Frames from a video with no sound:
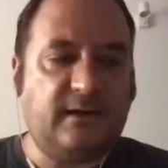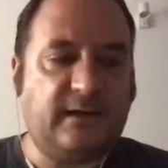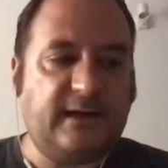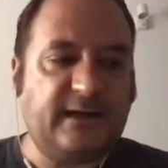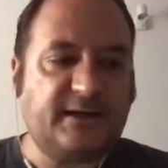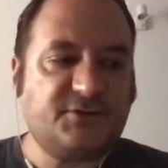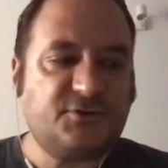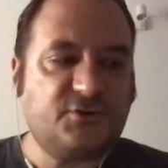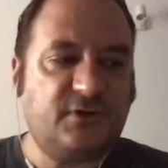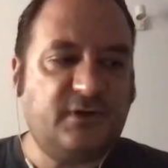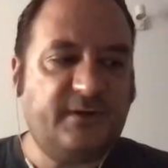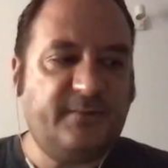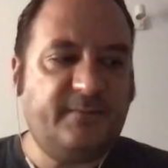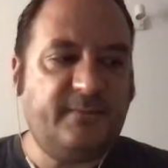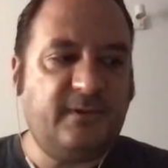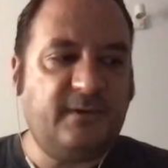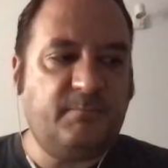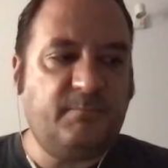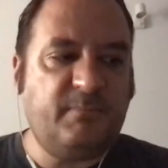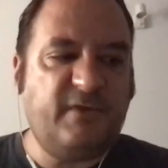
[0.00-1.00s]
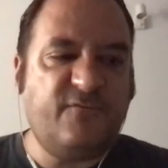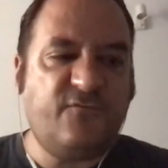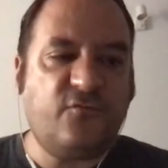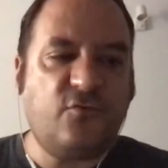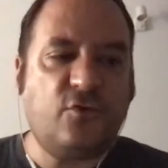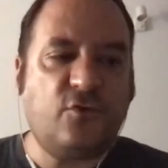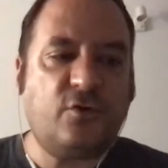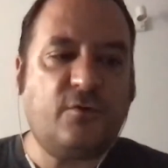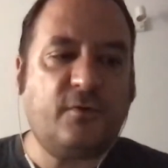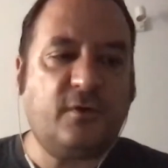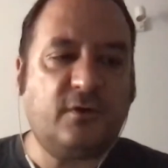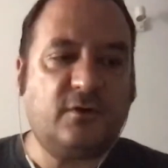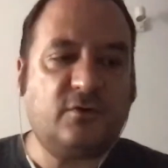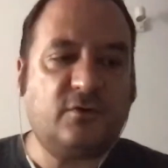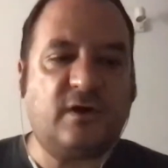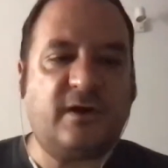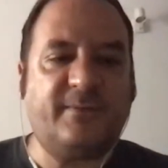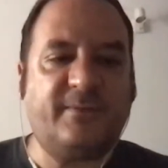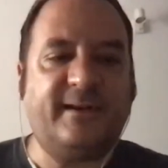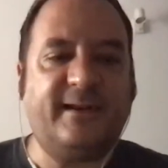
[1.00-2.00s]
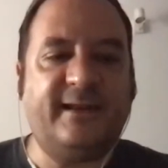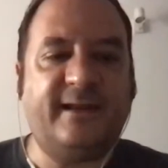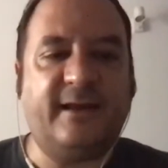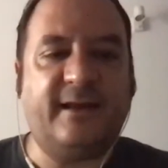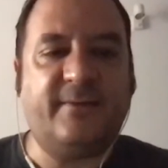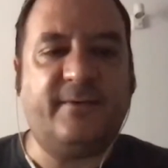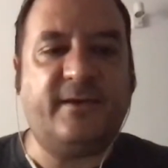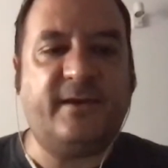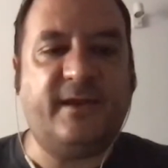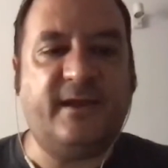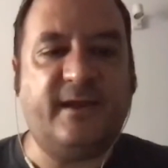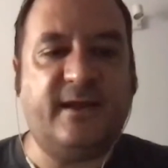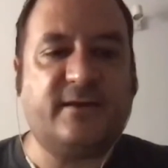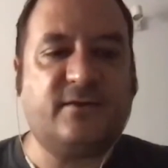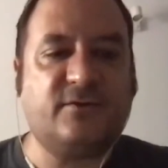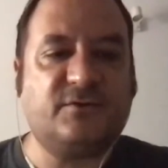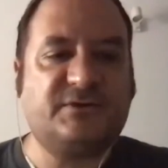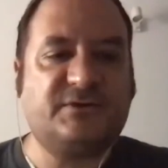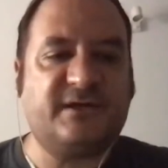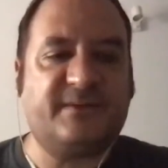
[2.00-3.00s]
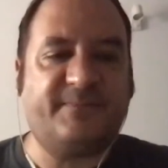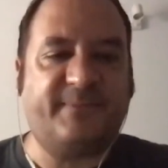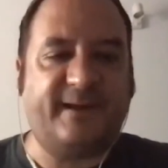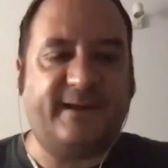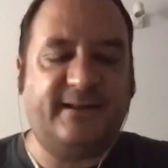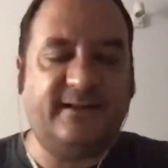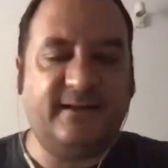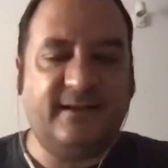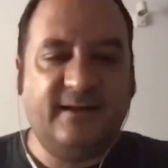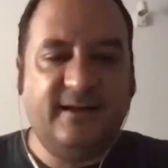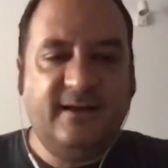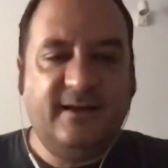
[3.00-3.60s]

actually, before traveling every year to Japan,